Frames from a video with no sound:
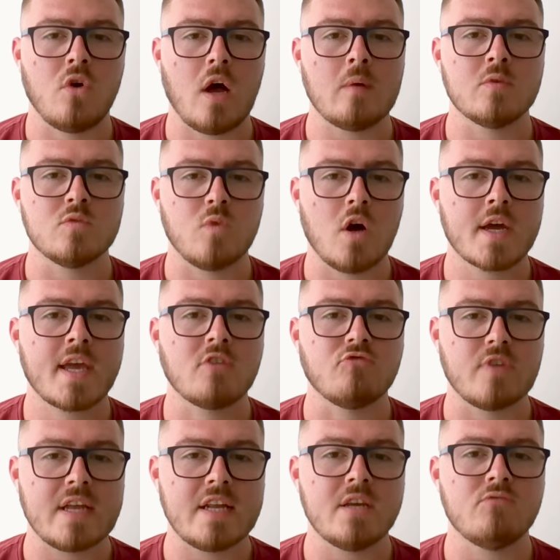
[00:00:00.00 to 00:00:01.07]
I was working
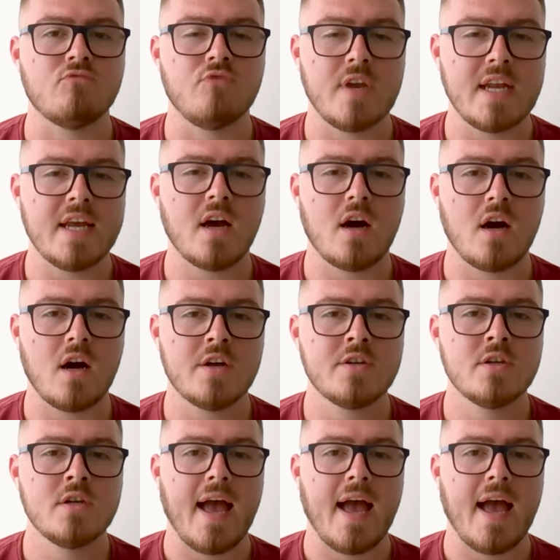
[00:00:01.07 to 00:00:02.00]
really, really hard.